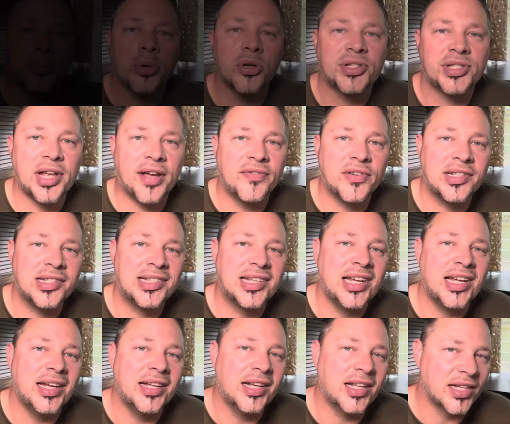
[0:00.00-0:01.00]
Number
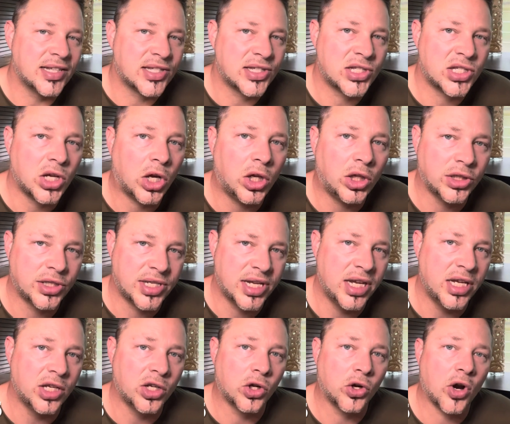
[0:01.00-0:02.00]
17 is
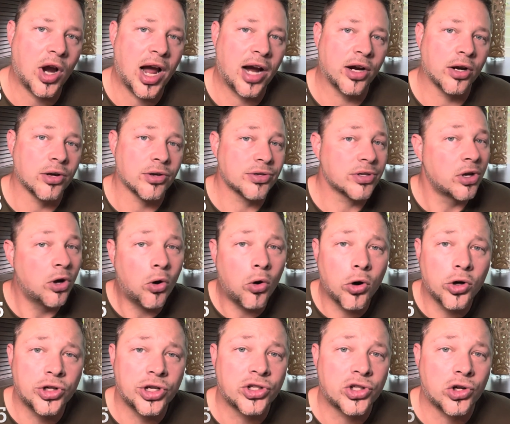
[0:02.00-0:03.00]
saltine crackers,
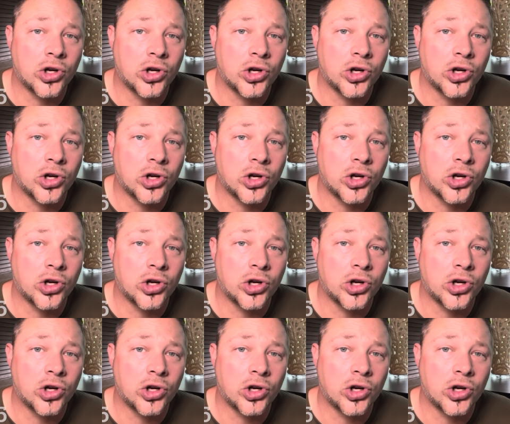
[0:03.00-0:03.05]
or just